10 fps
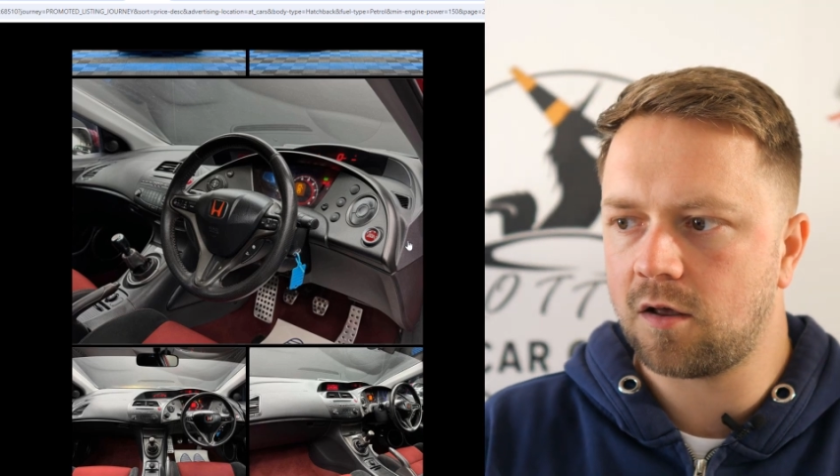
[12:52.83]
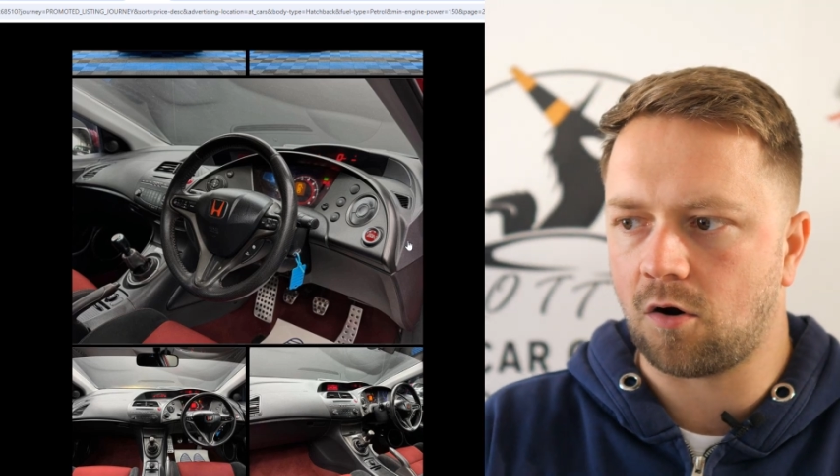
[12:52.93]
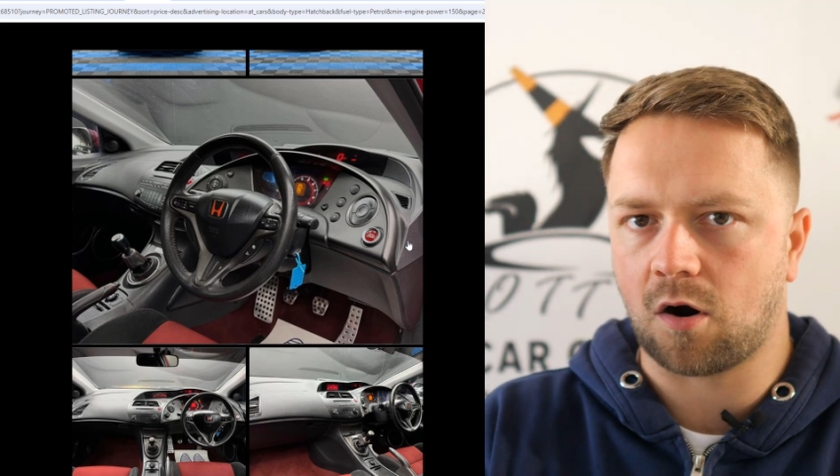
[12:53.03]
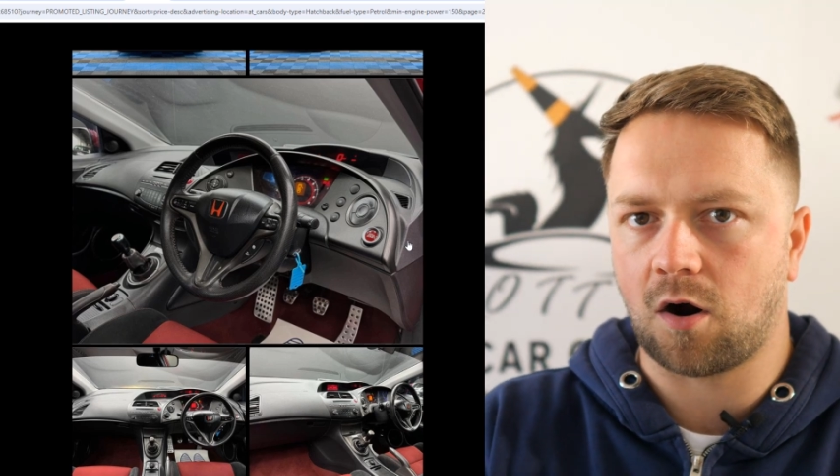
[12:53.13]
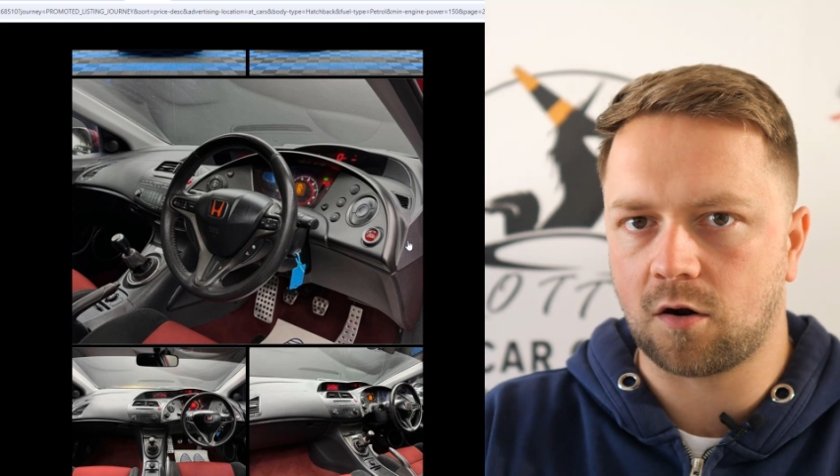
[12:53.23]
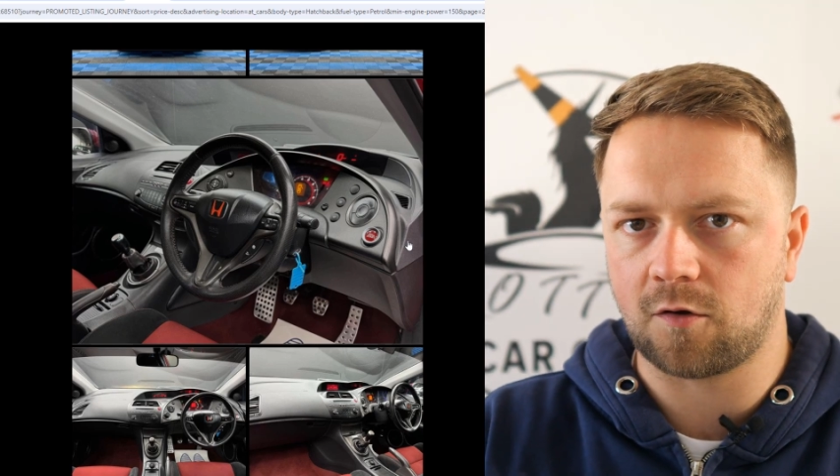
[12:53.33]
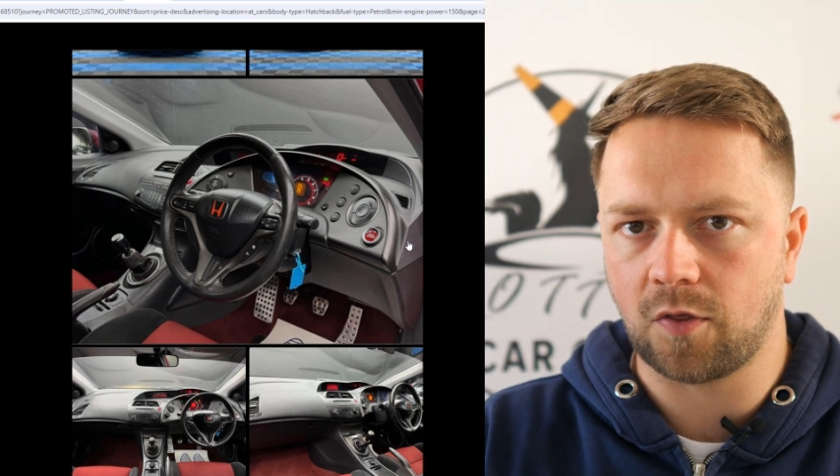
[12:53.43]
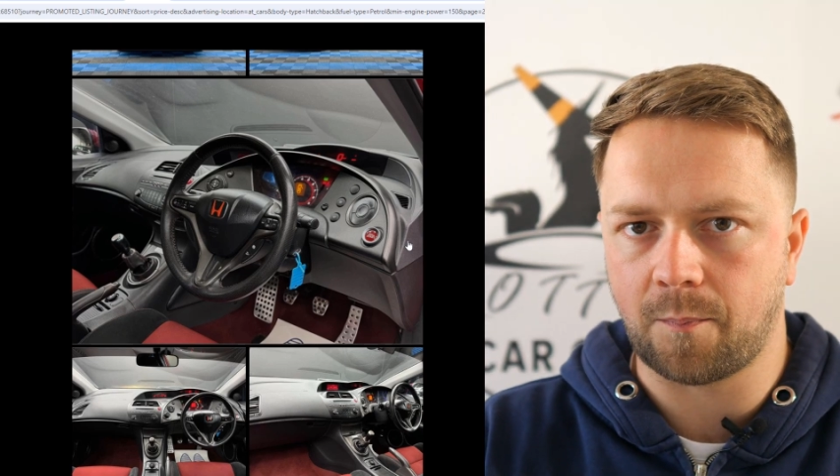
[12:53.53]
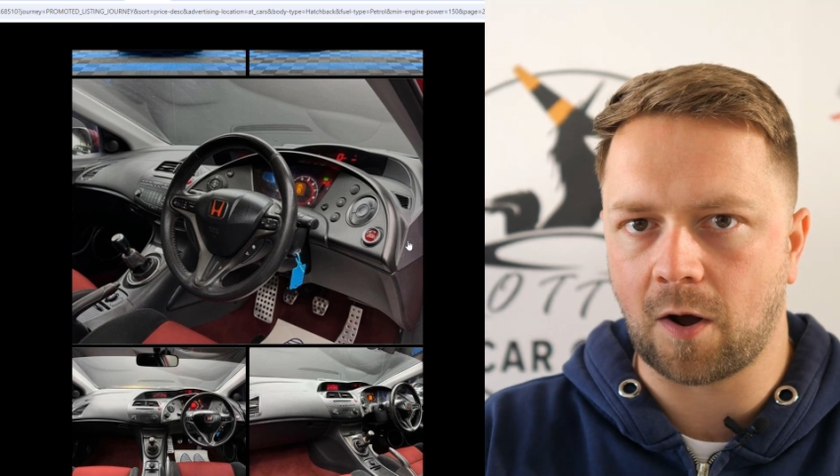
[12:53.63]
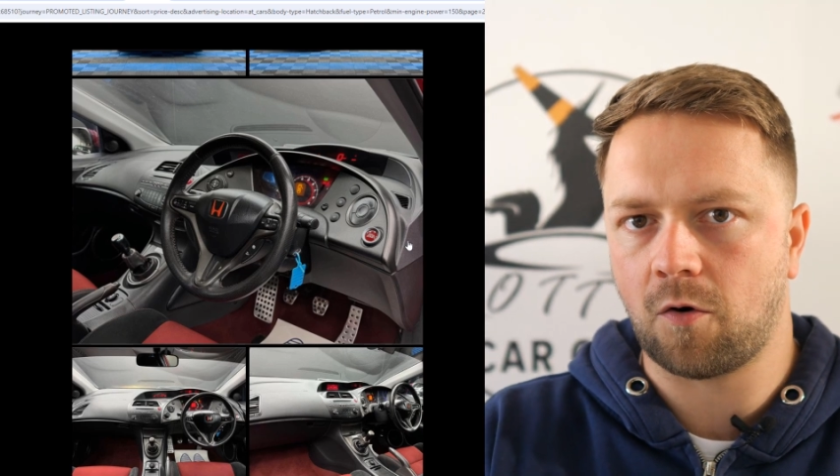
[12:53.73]
you're hard on
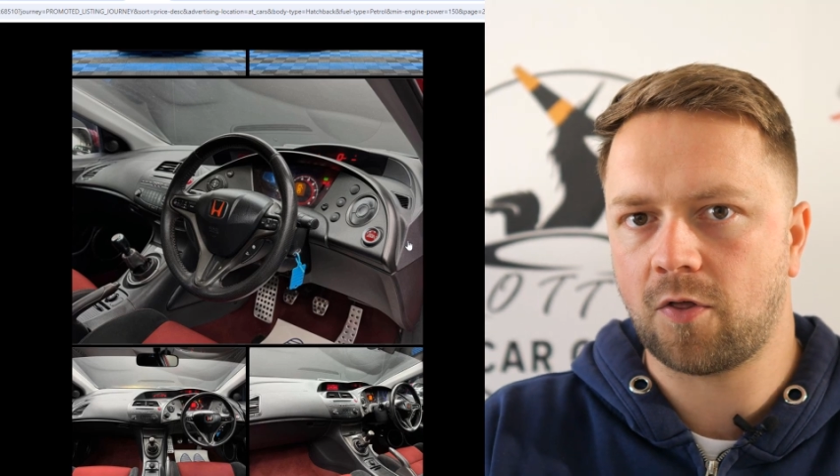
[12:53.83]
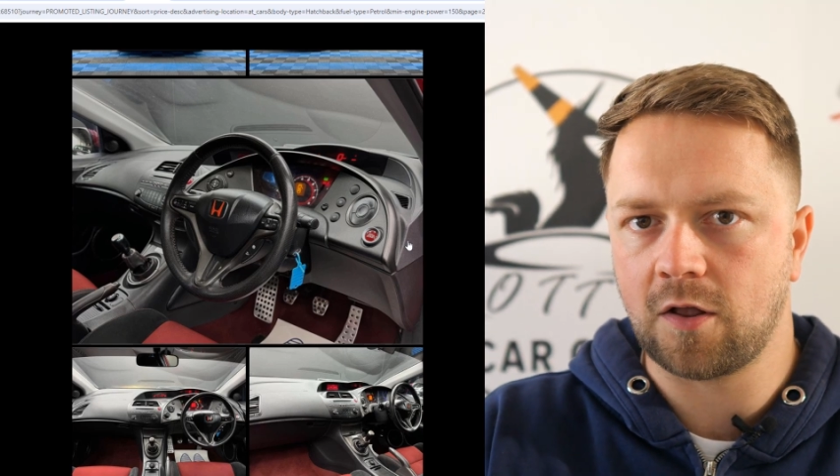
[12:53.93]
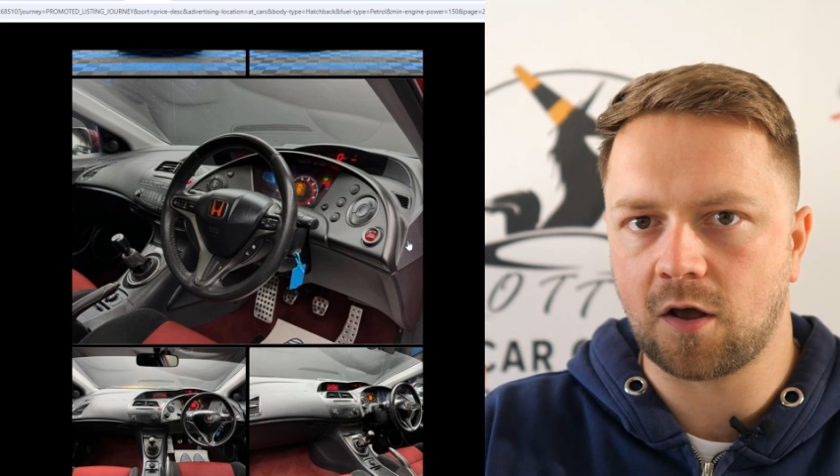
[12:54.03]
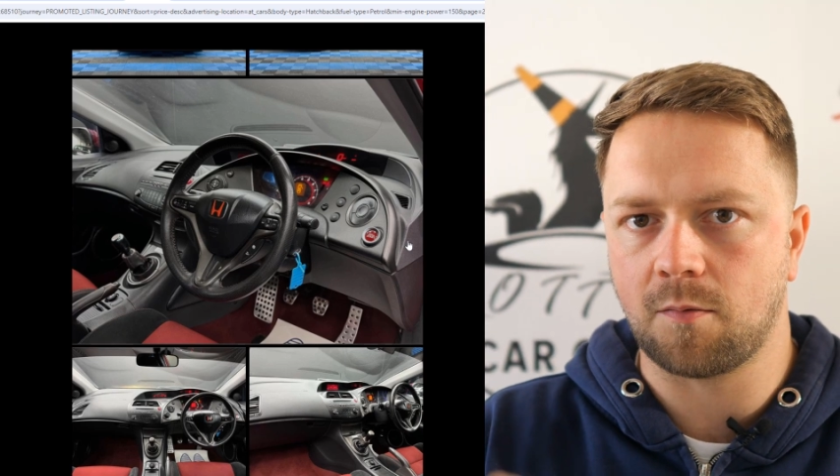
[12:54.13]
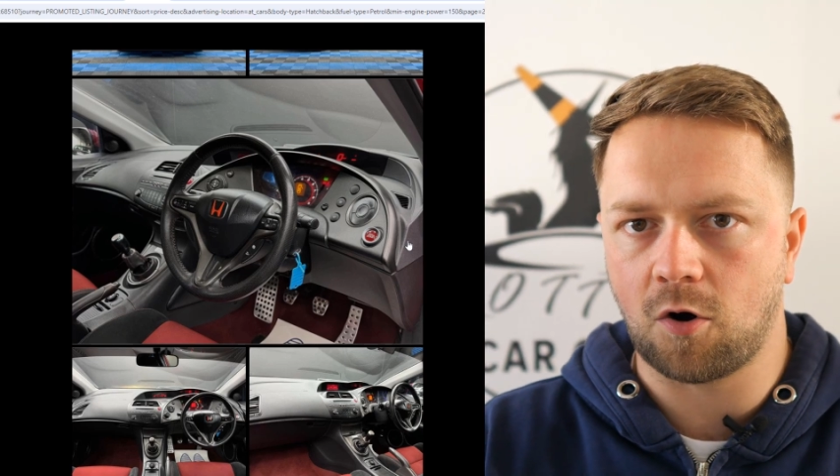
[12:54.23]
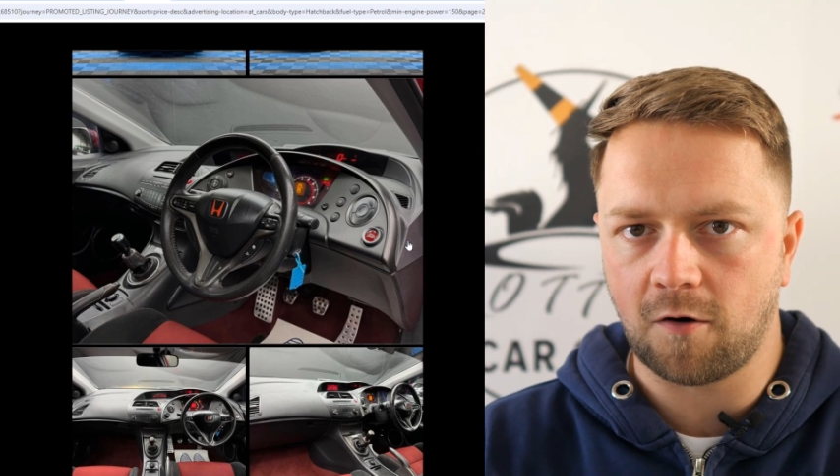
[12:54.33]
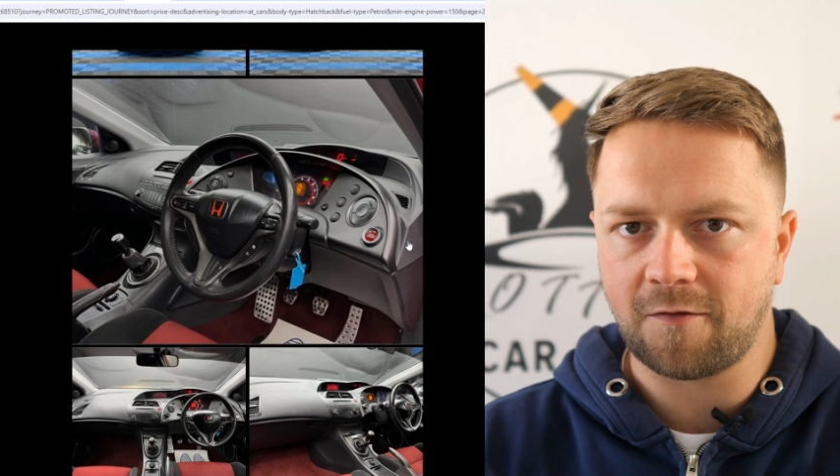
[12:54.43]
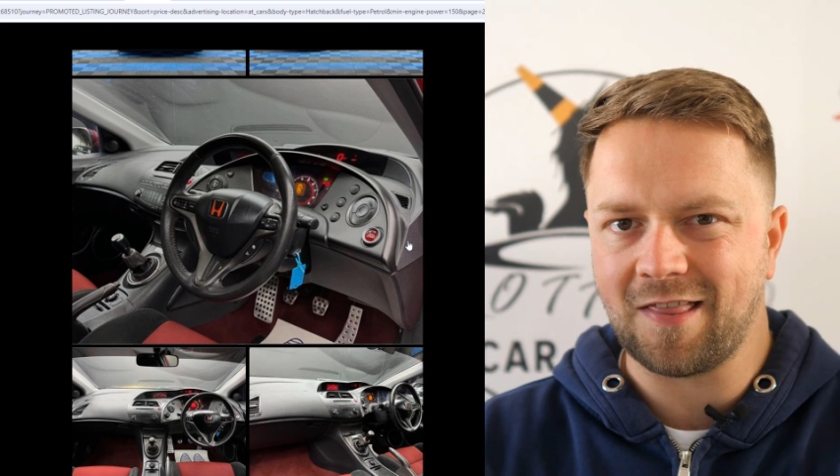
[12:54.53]
the power, then you come off